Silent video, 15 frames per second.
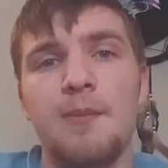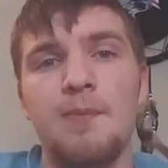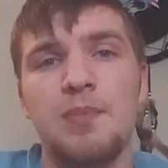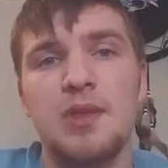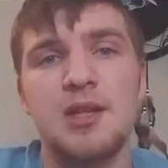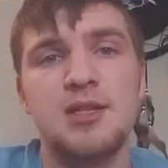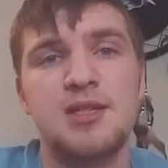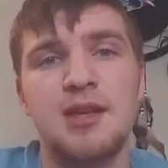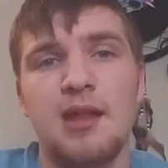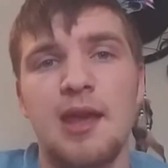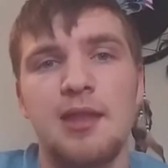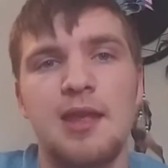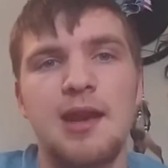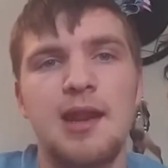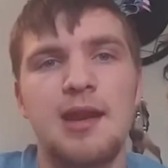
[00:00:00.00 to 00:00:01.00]

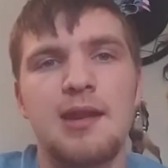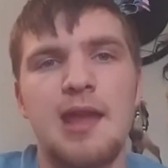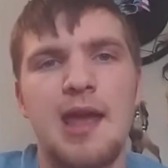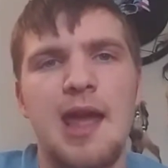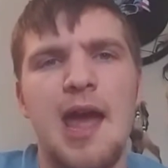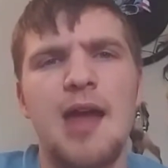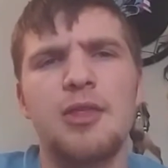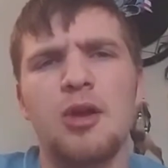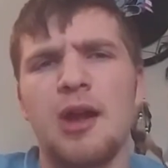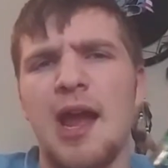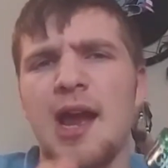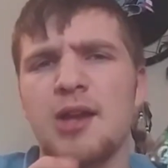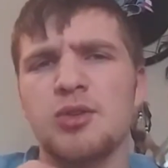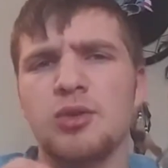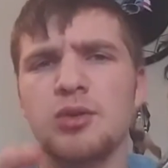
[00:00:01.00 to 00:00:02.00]
they had their
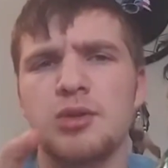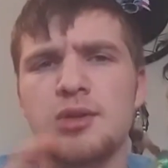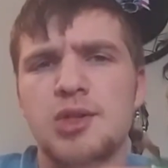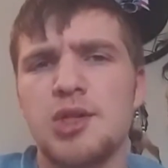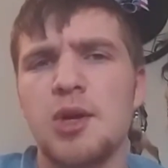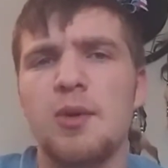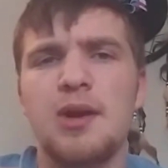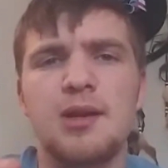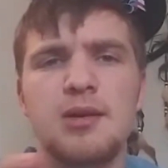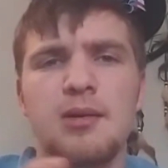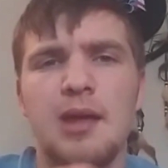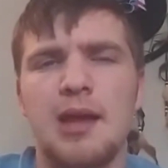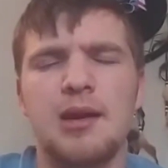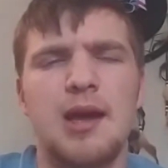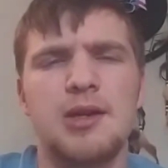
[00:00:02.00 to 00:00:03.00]
actual
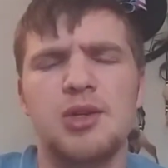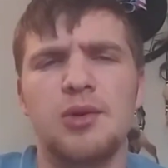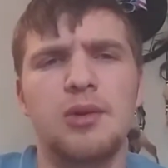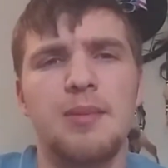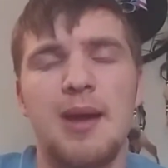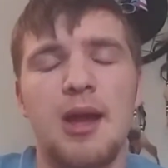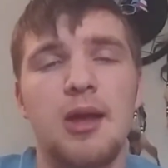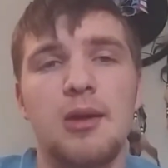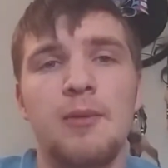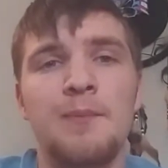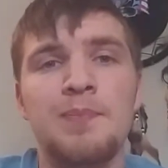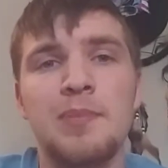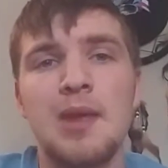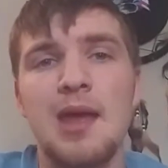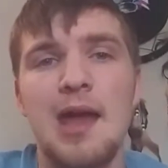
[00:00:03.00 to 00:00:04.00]
not chewing tobacco,
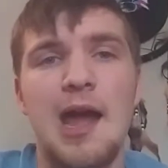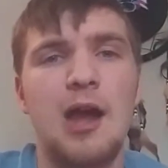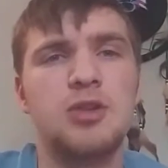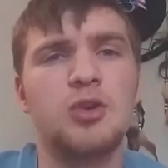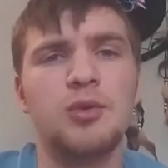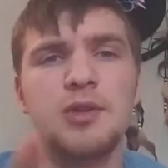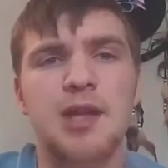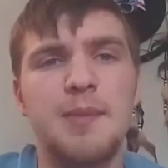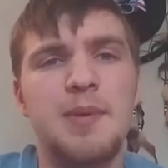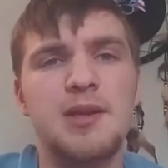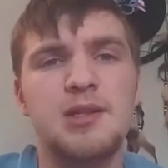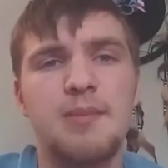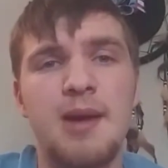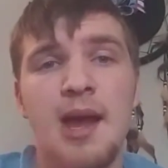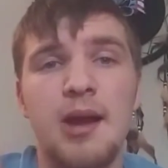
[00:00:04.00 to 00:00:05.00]
actual dipping
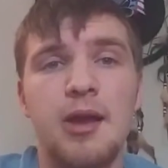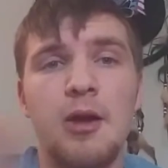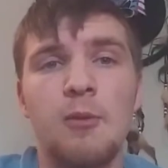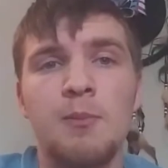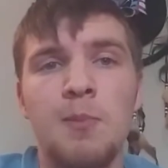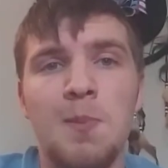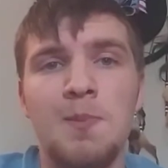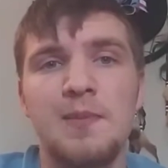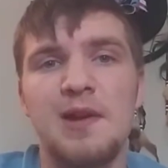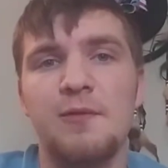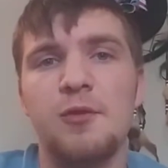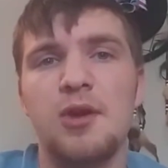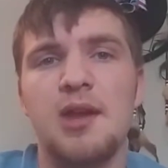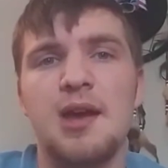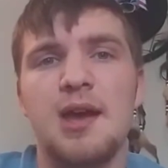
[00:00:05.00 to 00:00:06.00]
tobacco. And
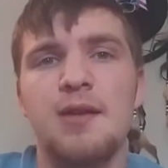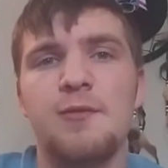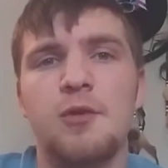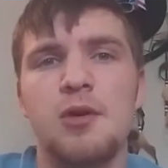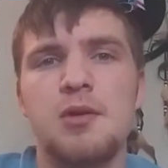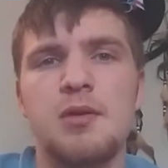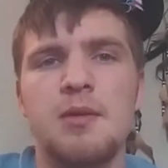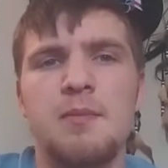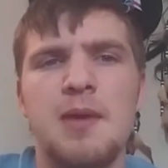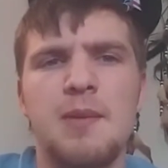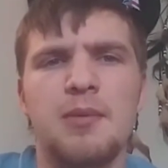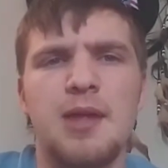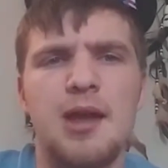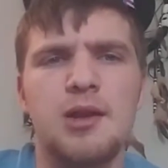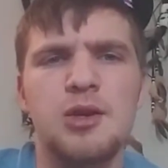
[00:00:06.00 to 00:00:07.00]
for the
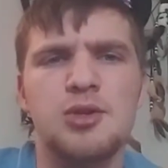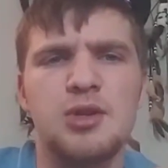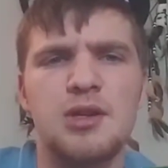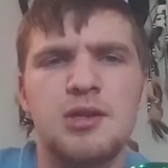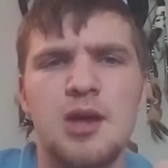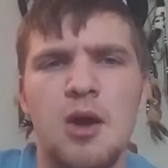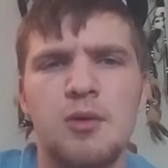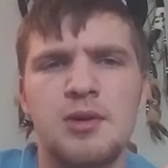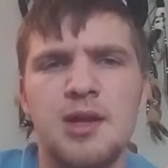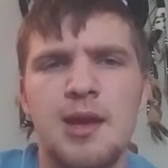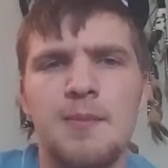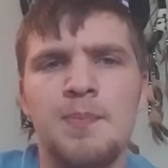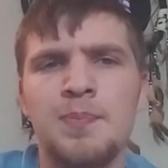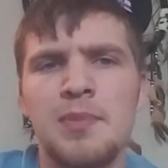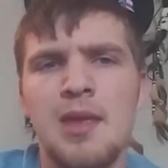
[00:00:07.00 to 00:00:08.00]
people that usually don't
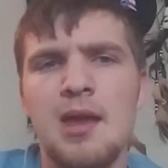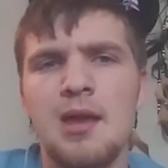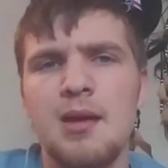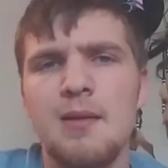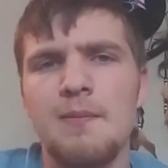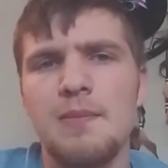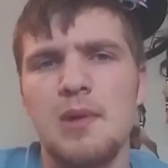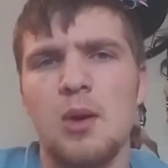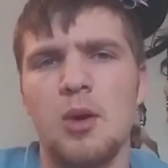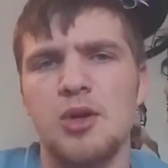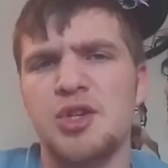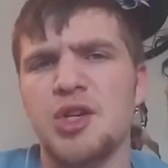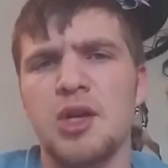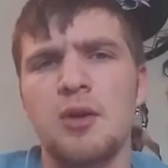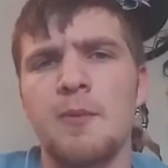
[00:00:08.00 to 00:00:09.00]
dip or
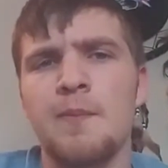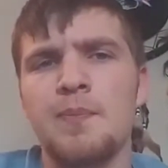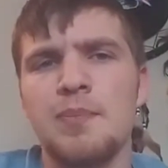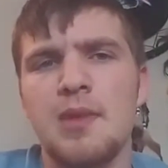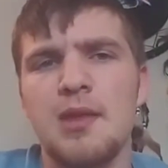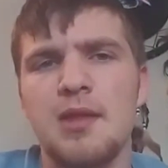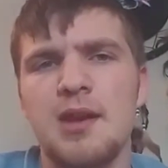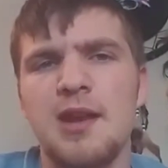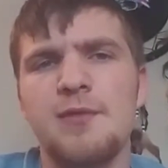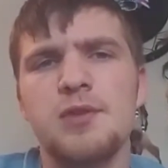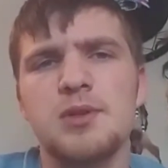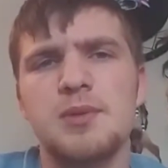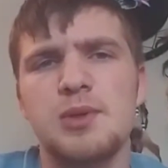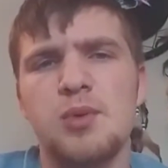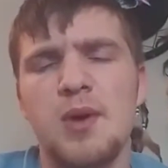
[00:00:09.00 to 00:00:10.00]
chew, the
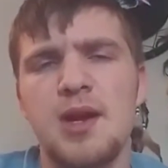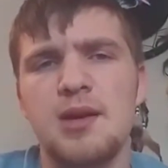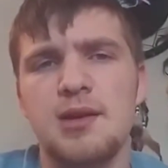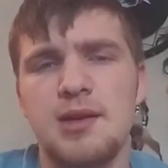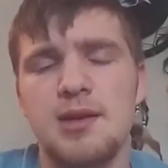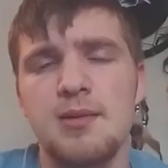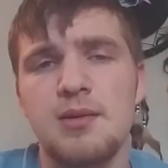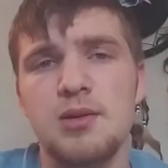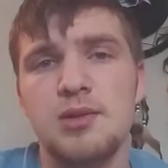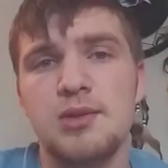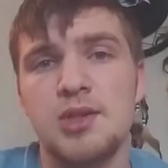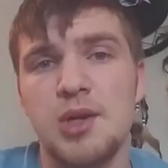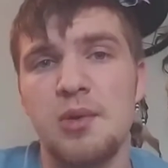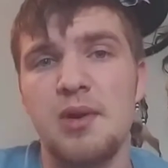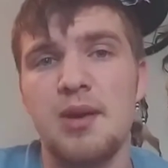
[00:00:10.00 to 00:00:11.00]
difference between
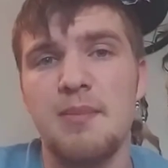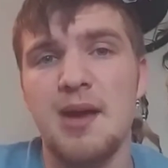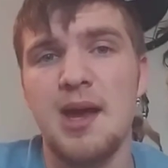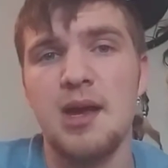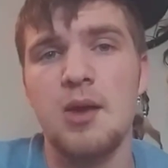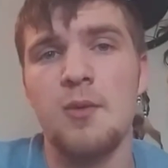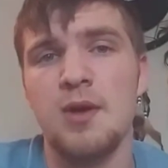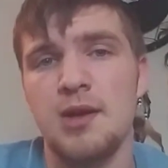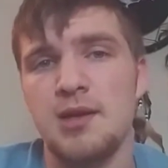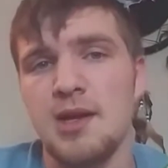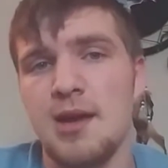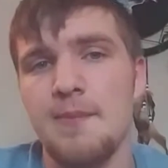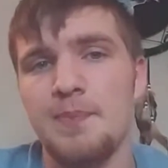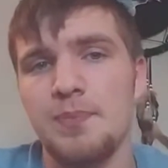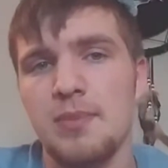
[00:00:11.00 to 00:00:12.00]
chewing tobacco and dip